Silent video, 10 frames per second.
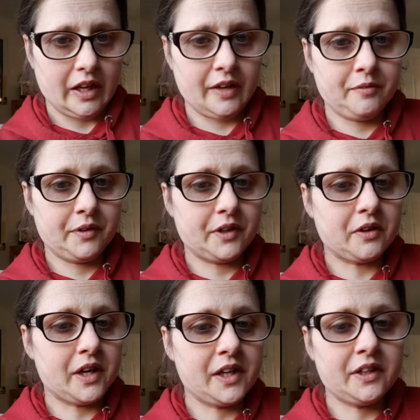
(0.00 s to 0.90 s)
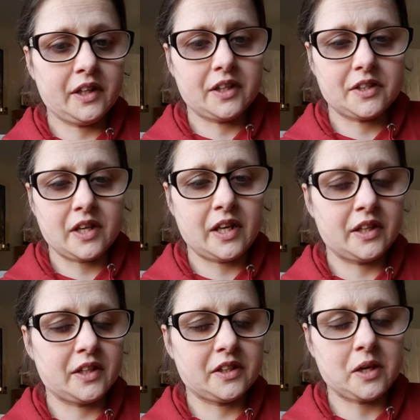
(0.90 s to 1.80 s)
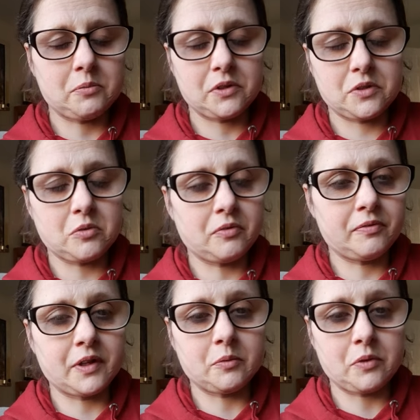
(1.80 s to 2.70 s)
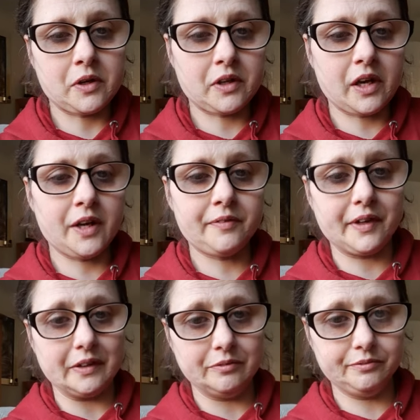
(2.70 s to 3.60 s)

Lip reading: Even when I got headaches, headache tablets don't flicking work either.